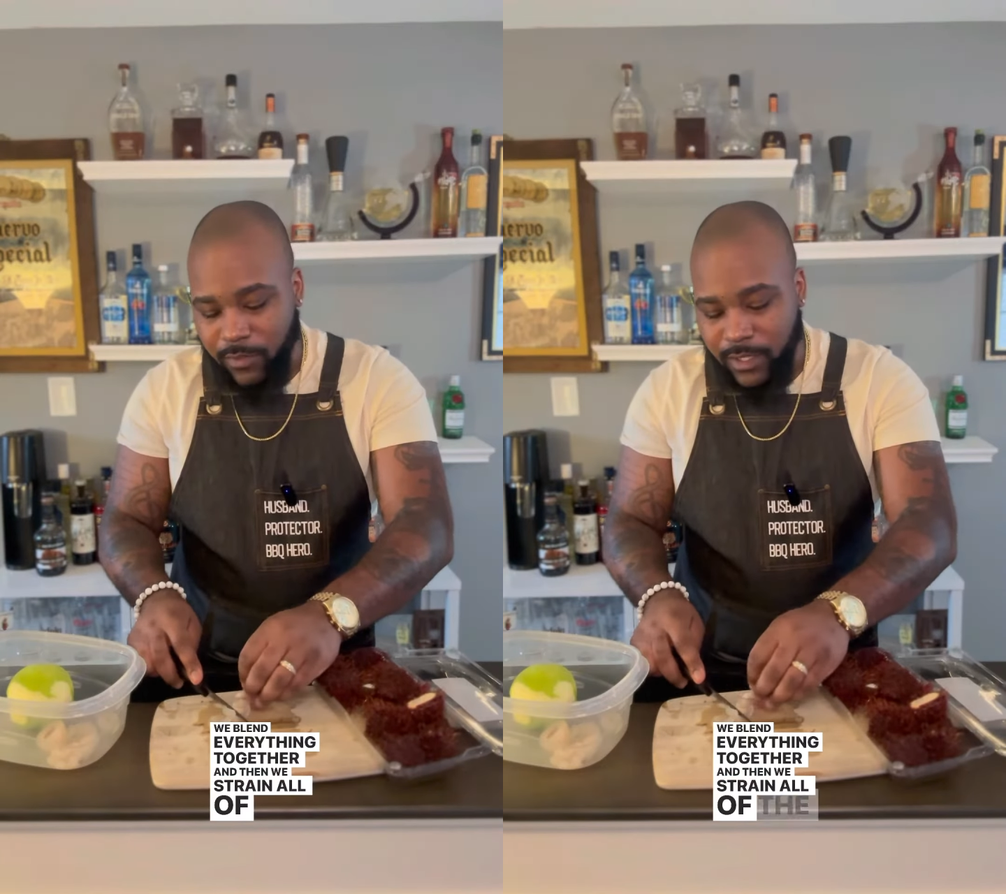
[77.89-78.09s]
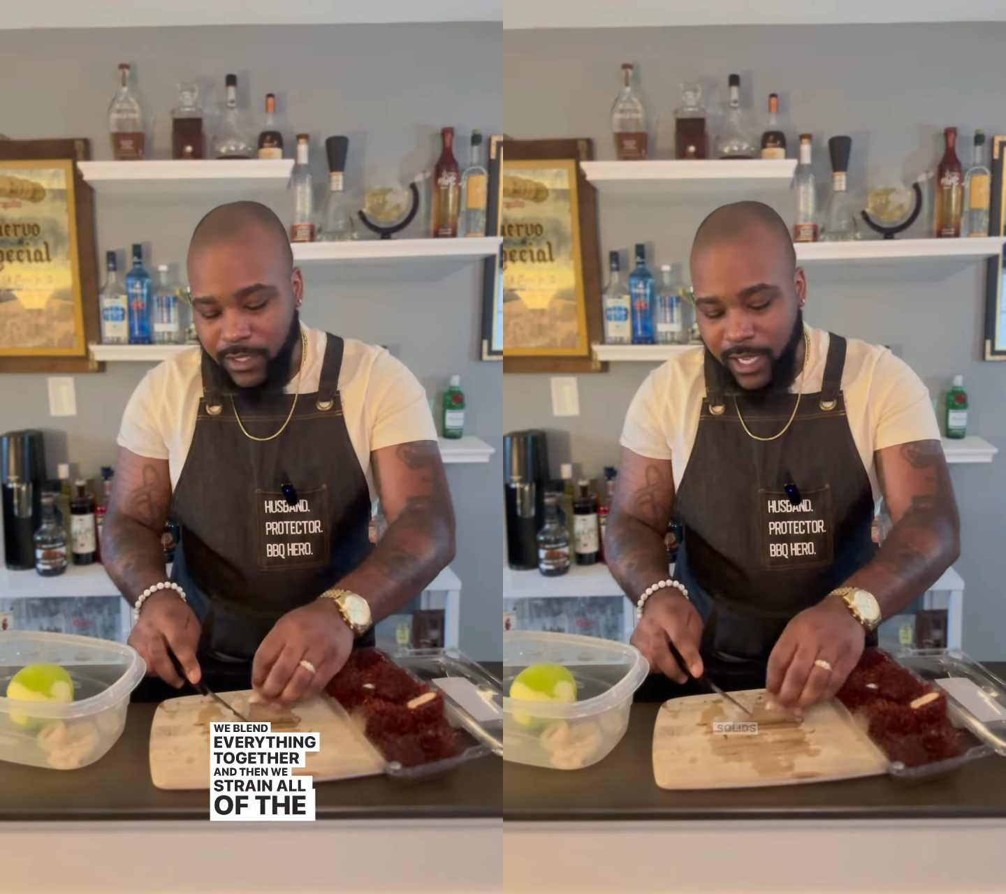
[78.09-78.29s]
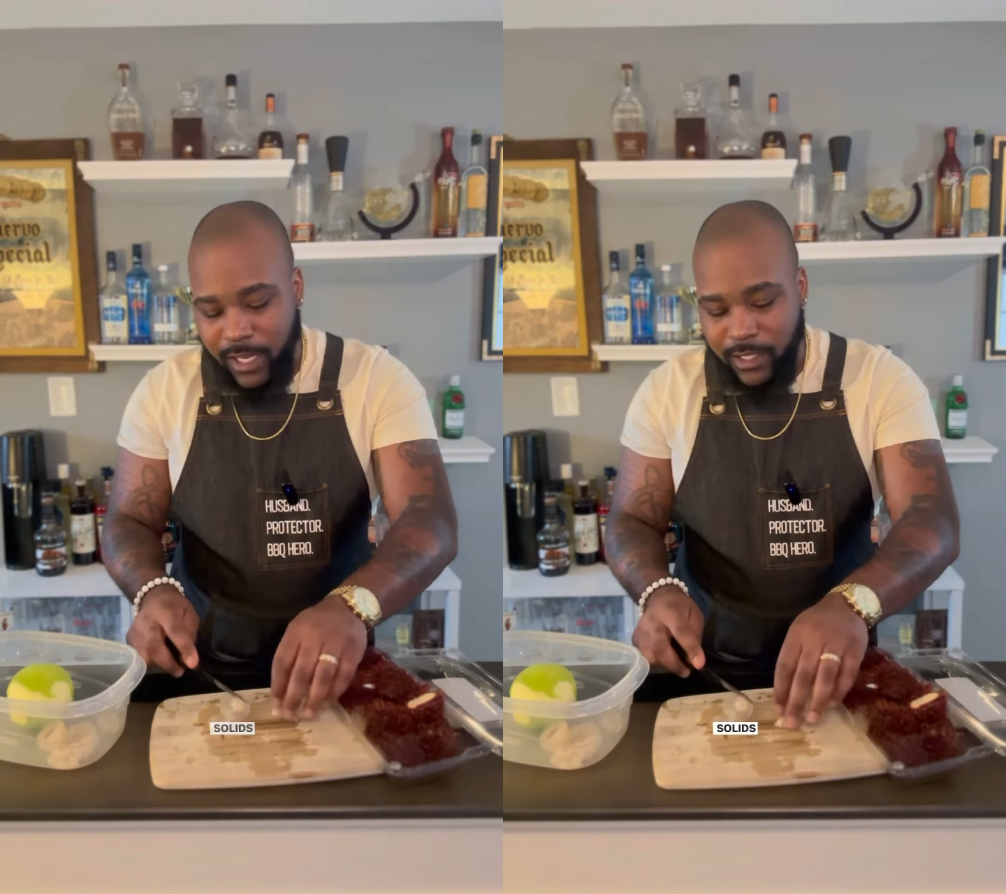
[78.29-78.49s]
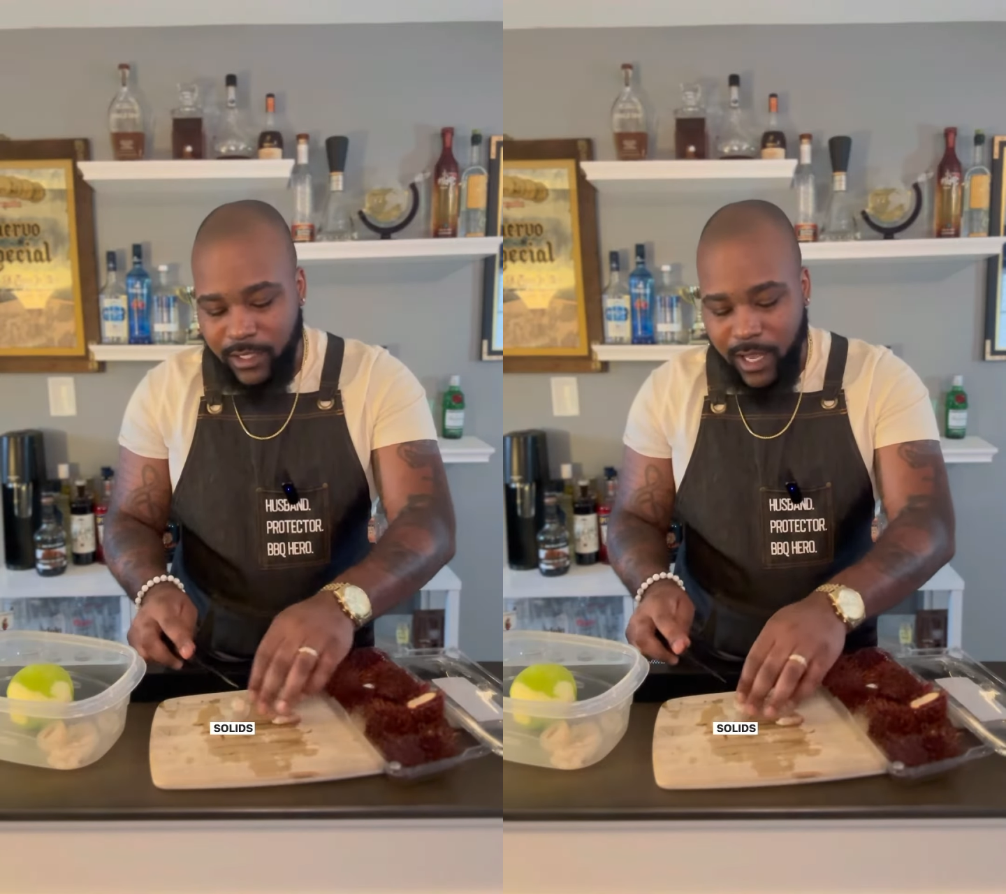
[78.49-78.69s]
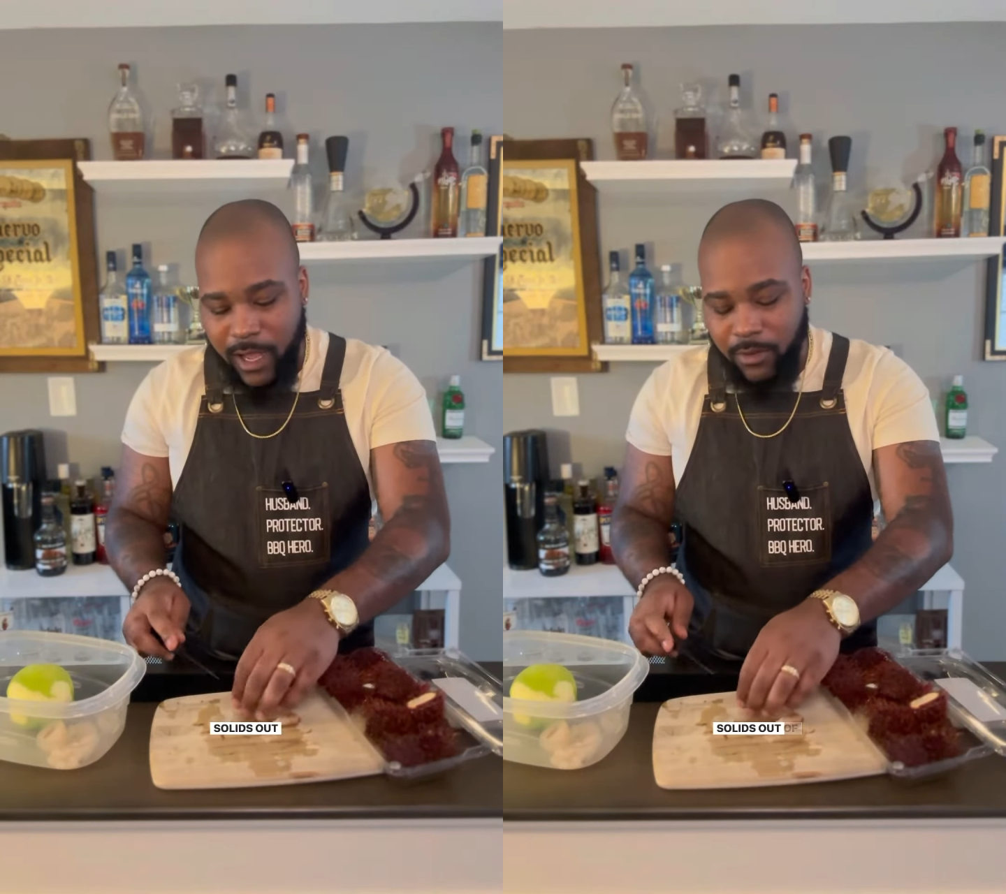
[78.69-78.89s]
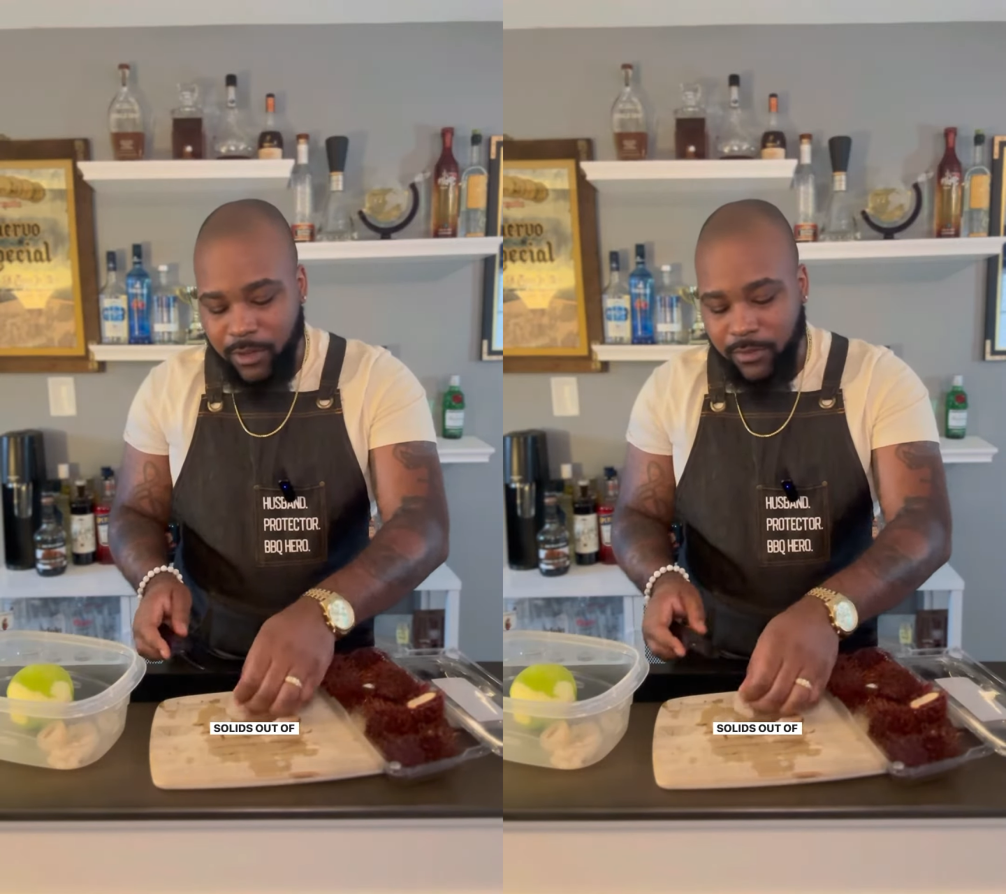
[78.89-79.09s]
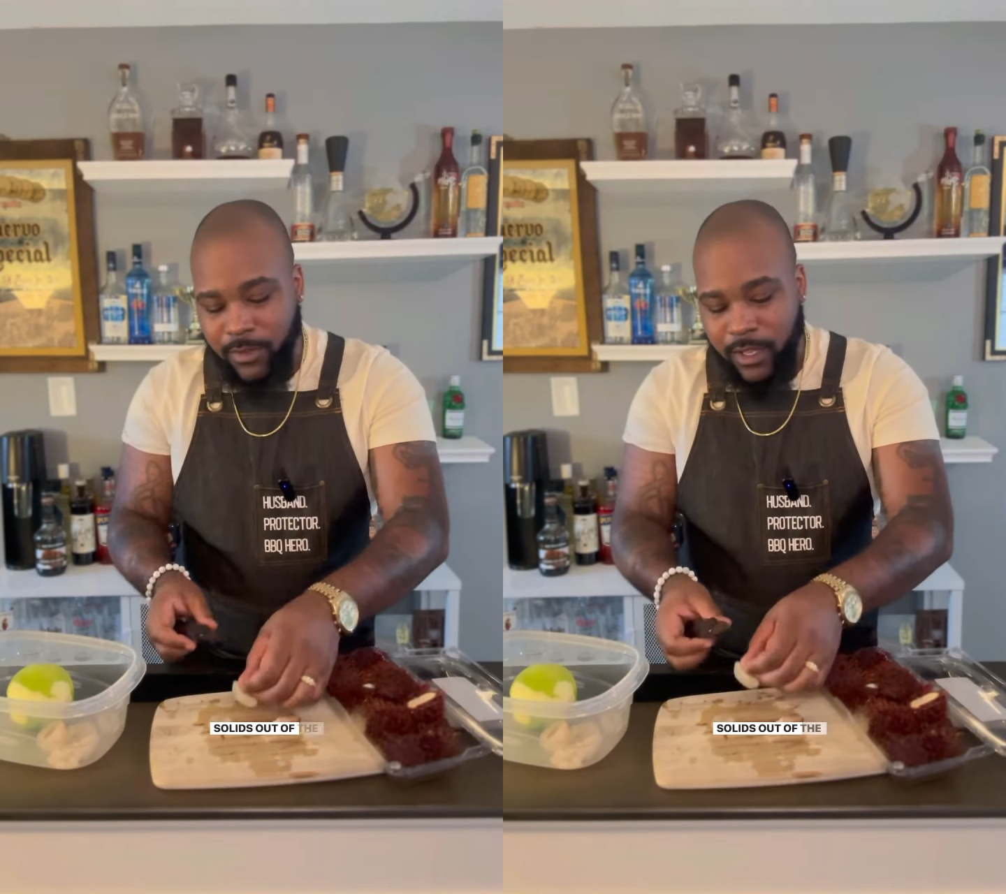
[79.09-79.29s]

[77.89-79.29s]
the solids out of